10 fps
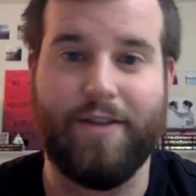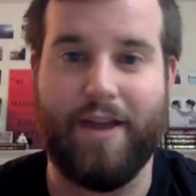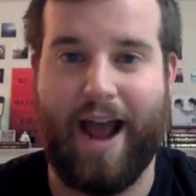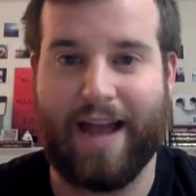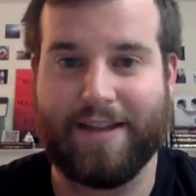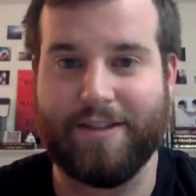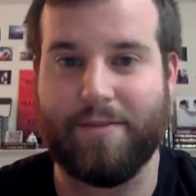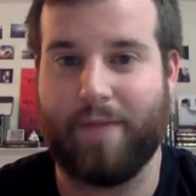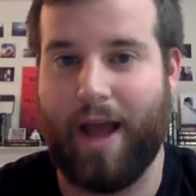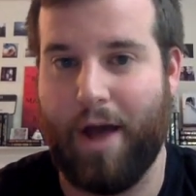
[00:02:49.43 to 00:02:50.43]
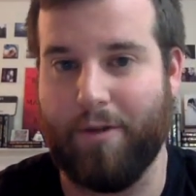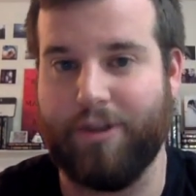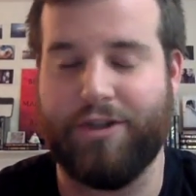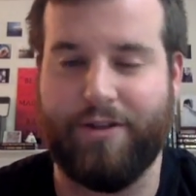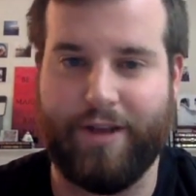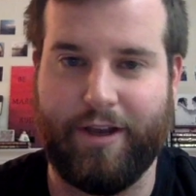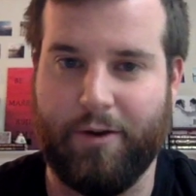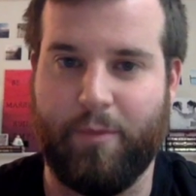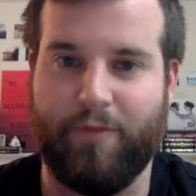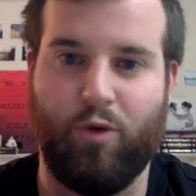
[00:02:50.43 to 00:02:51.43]
and then asked them, how much do you think
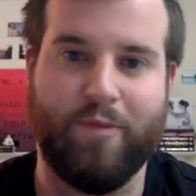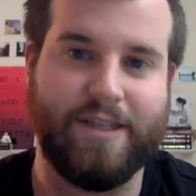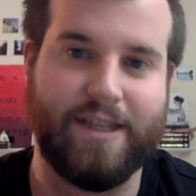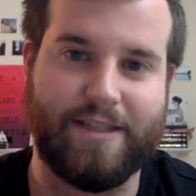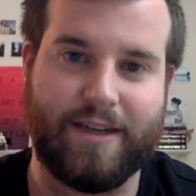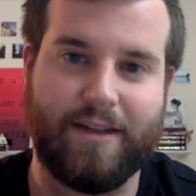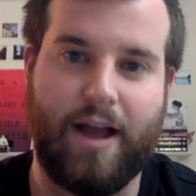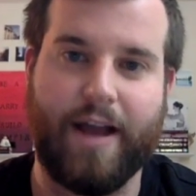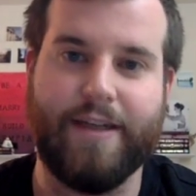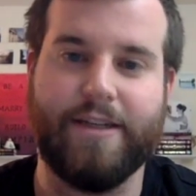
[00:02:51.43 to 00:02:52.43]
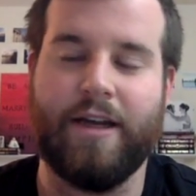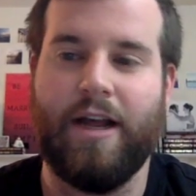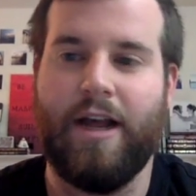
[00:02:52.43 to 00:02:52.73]
your performance has declined?